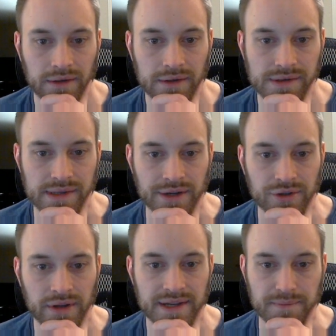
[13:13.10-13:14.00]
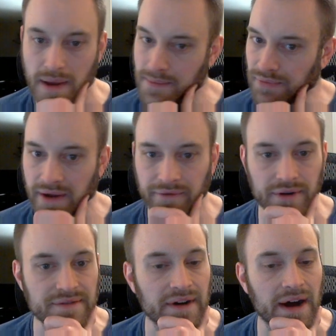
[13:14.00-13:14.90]
Centralize, maybe play
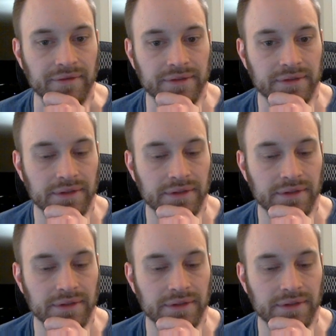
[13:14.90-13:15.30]
for e five.